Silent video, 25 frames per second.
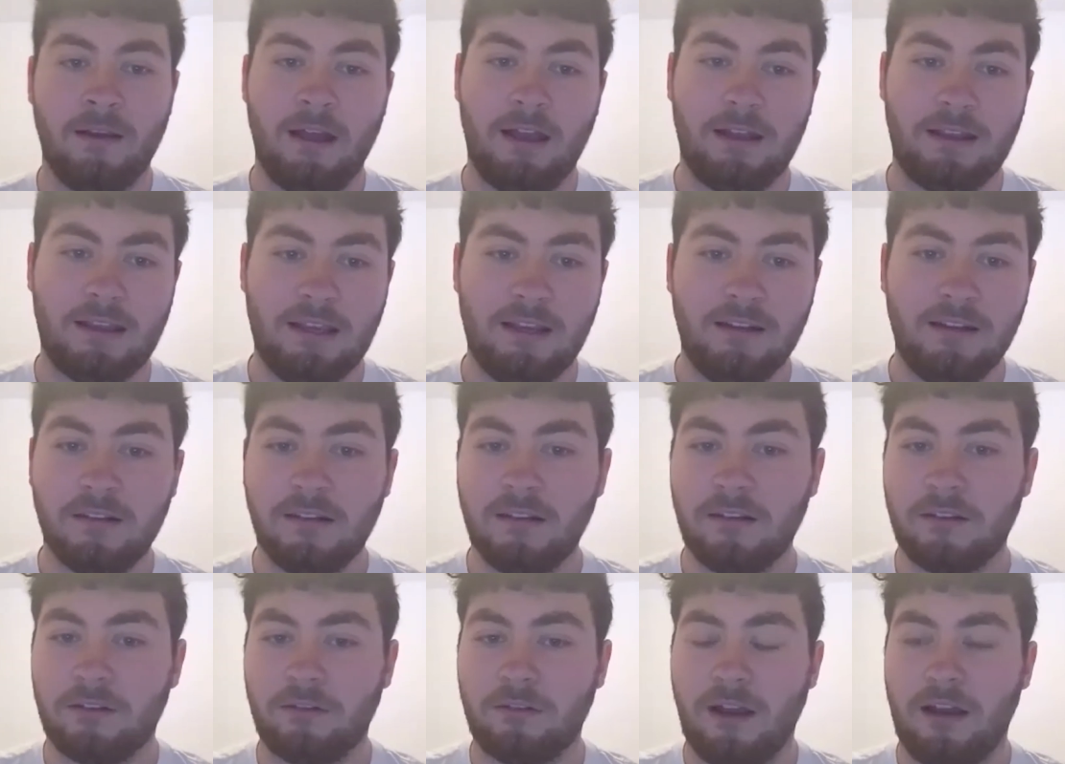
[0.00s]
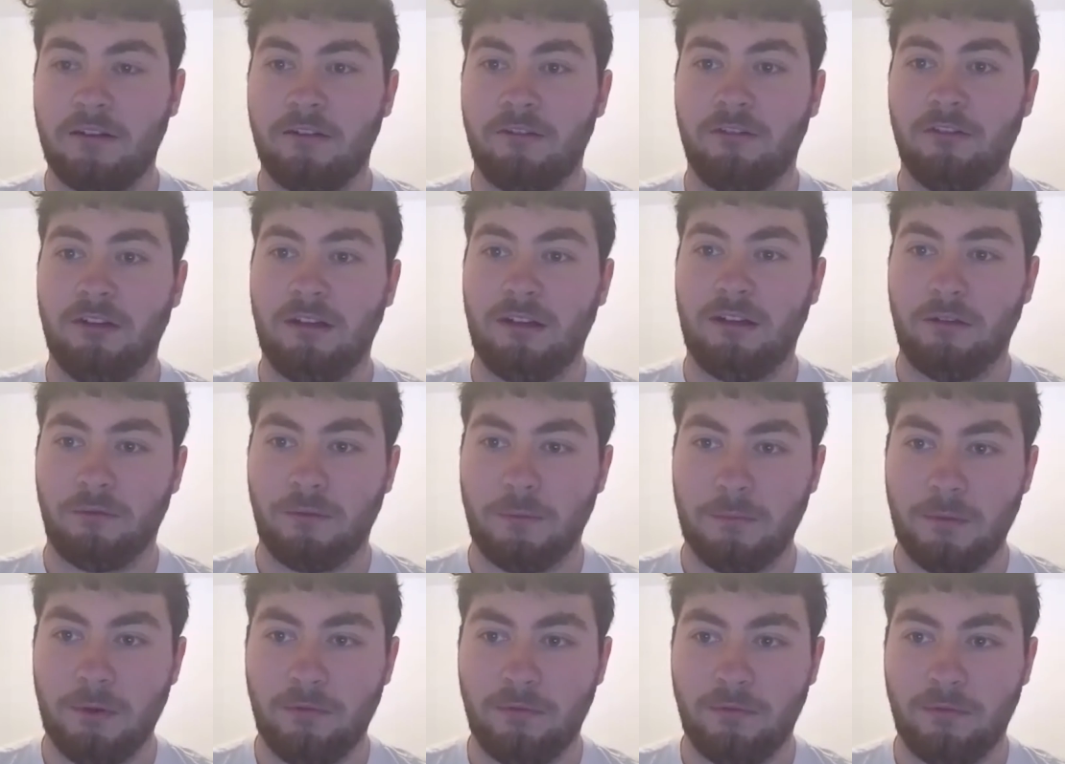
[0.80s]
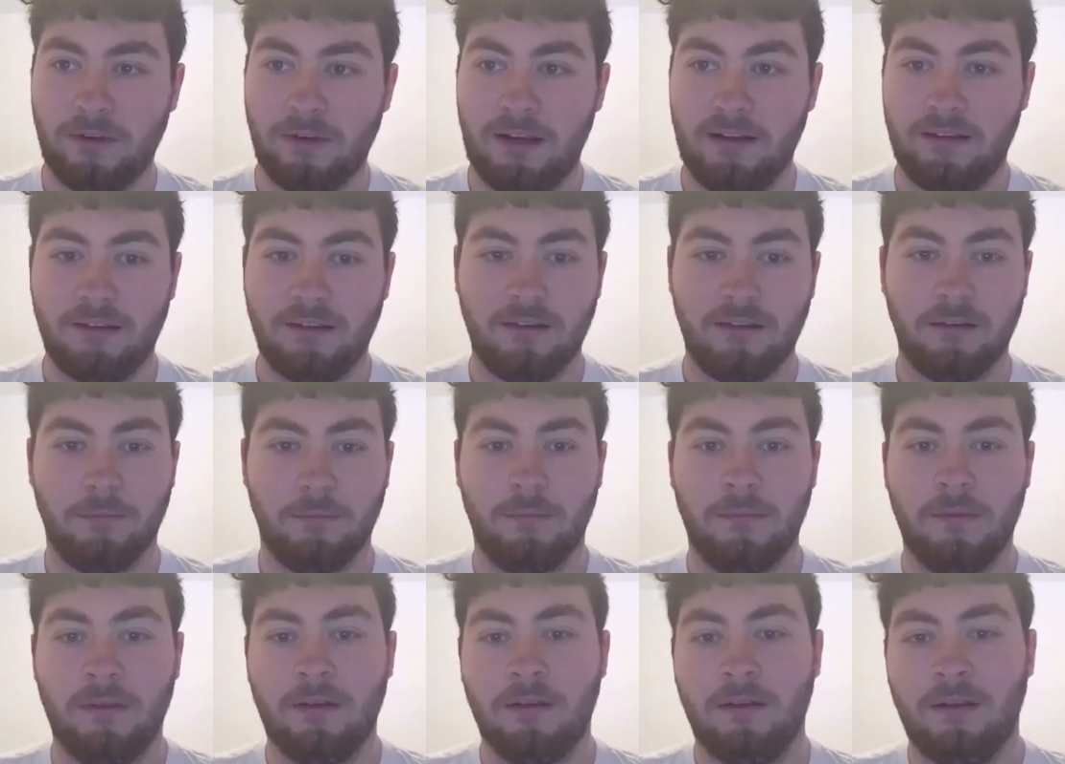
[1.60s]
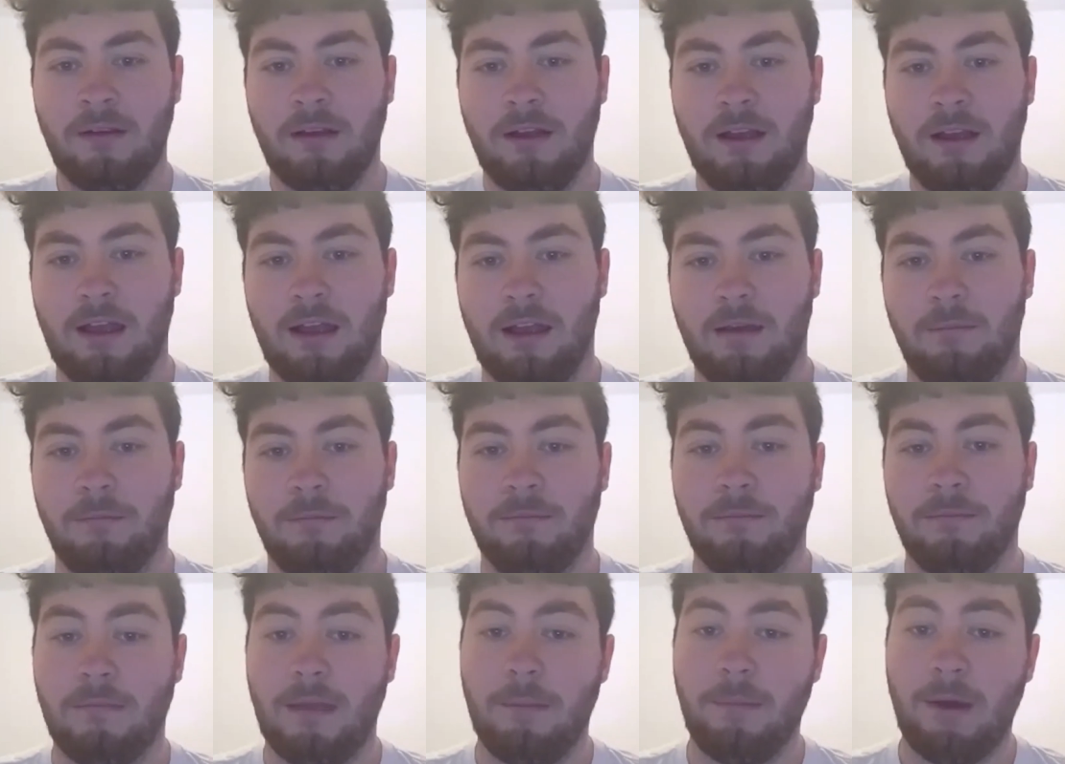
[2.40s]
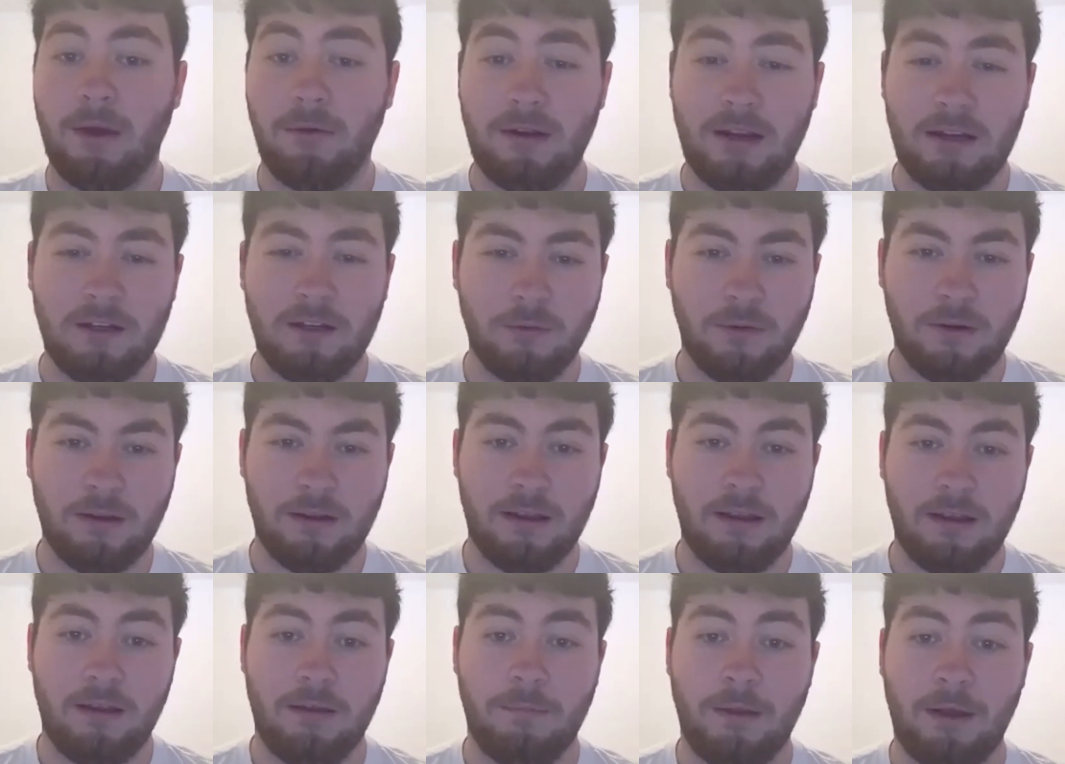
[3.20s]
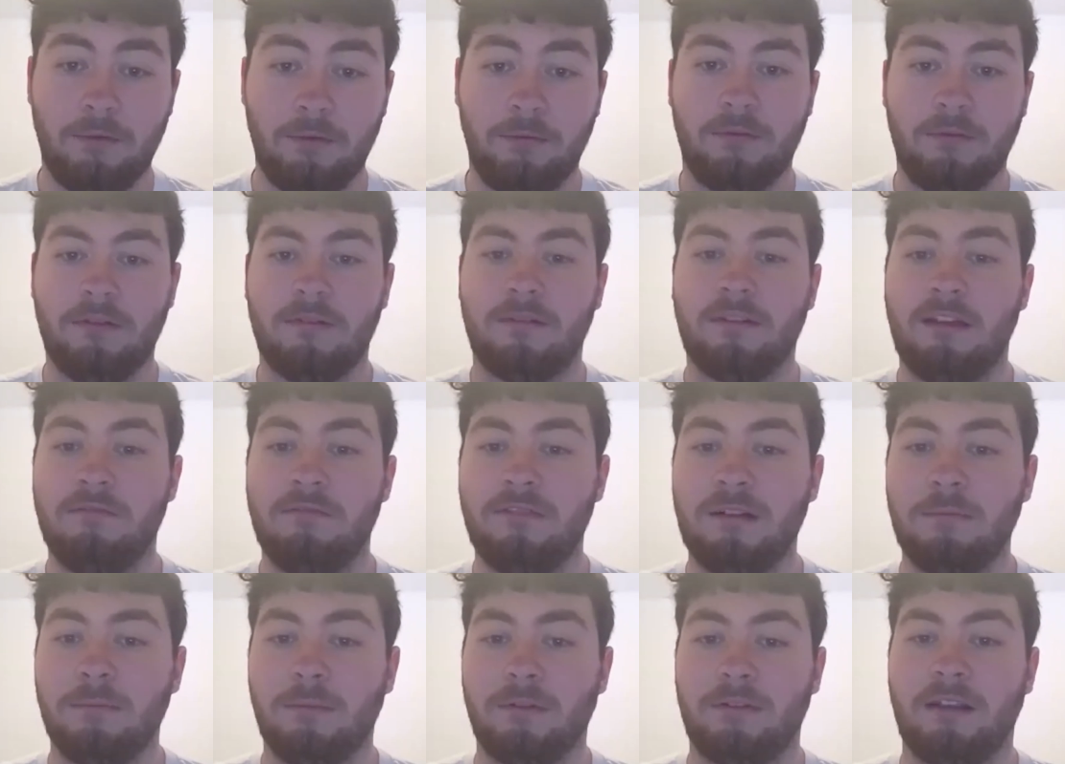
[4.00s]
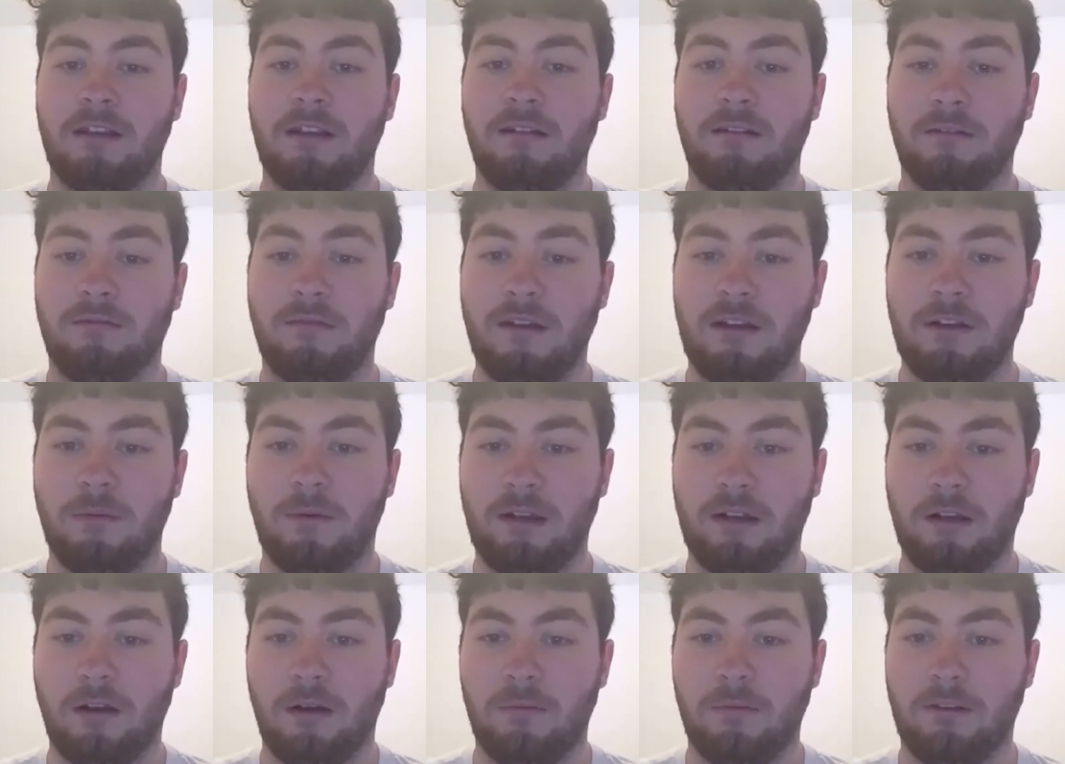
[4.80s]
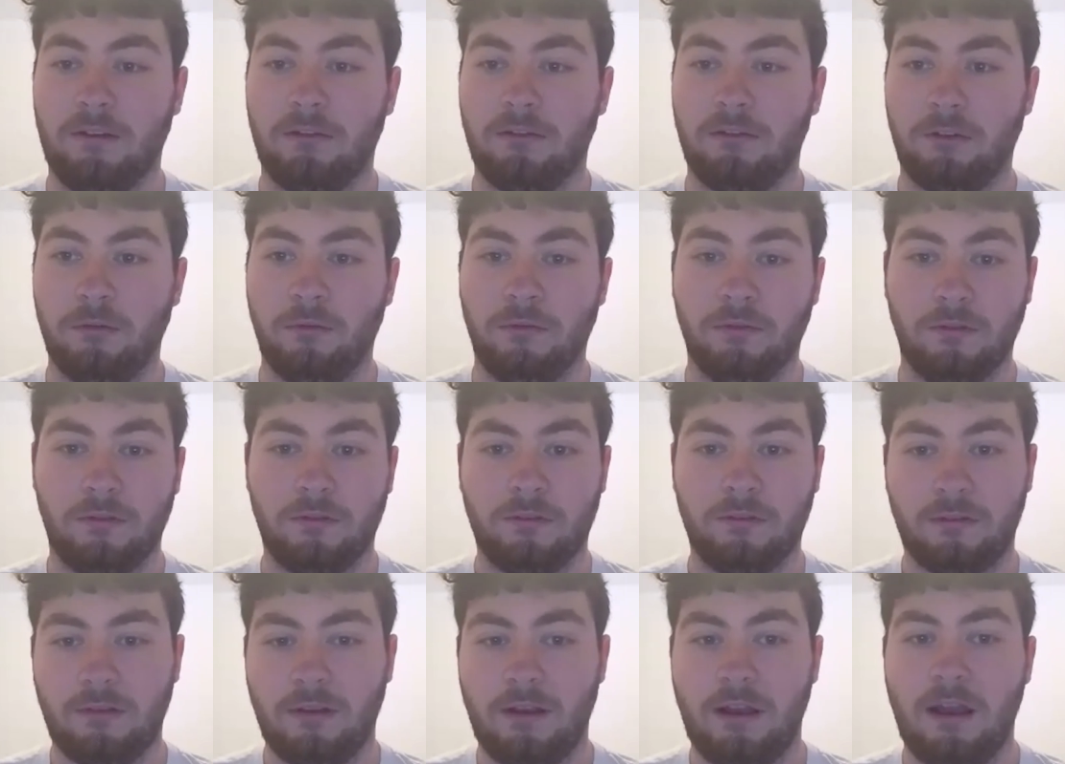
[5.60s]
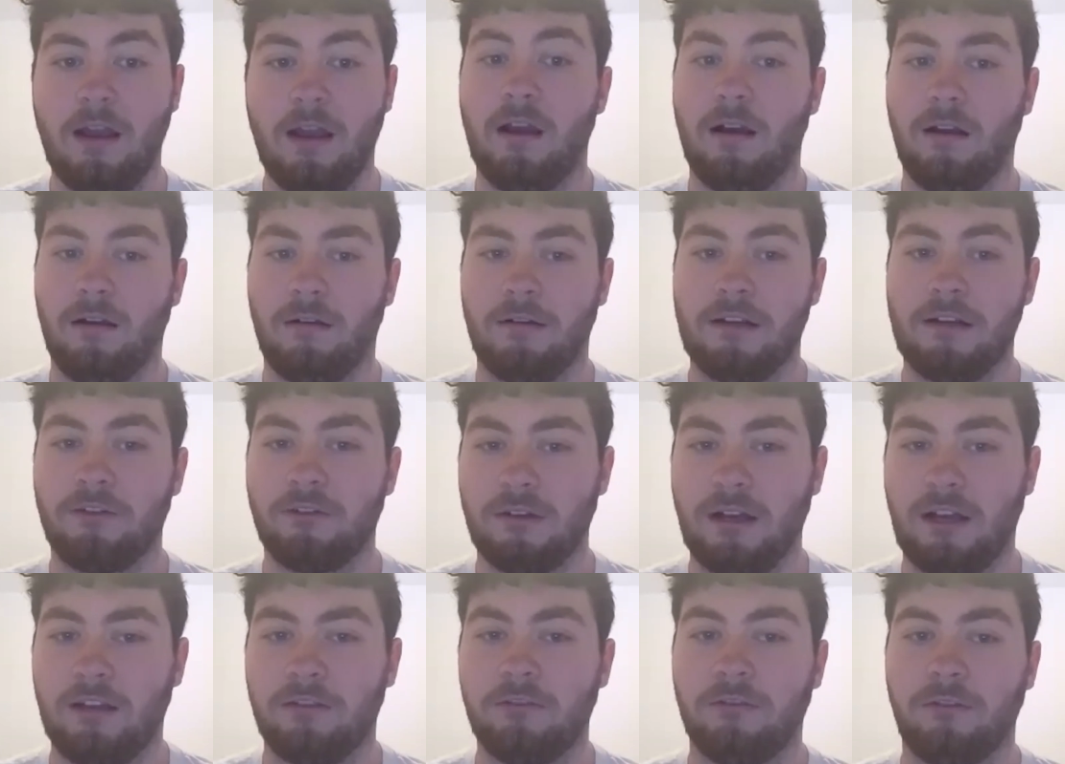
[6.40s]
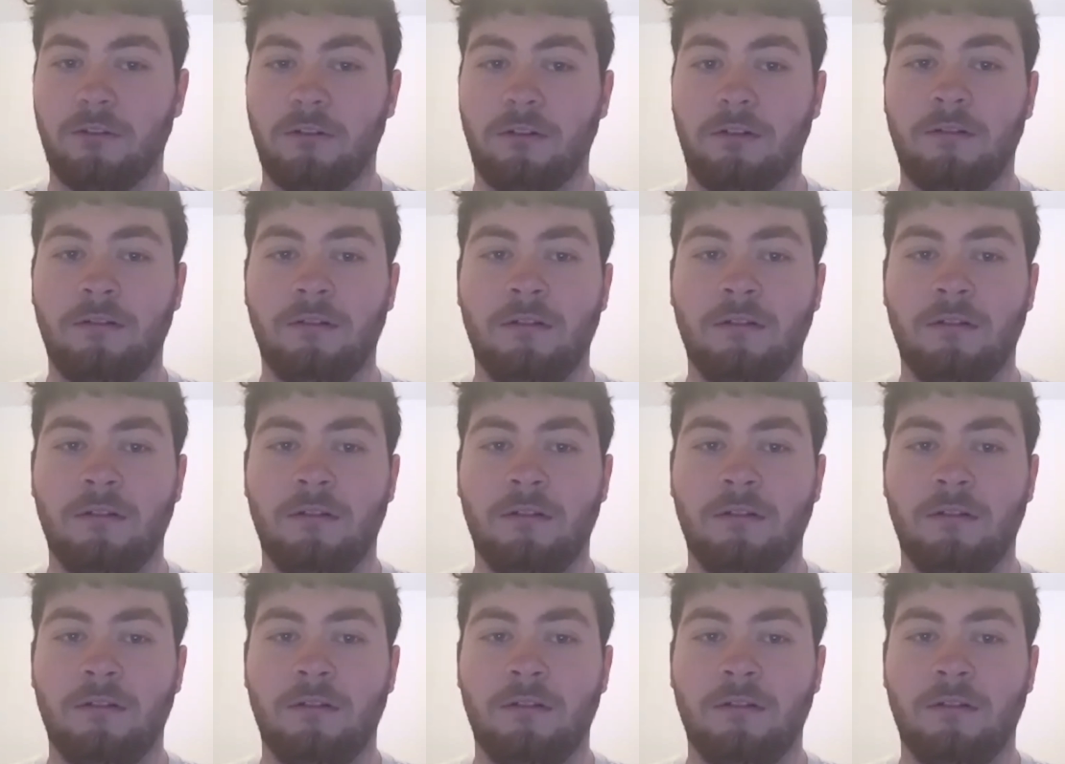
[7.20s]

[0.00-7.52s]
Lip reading: A key to this strategy is removing racism. About 17% of NUI Galway students are international,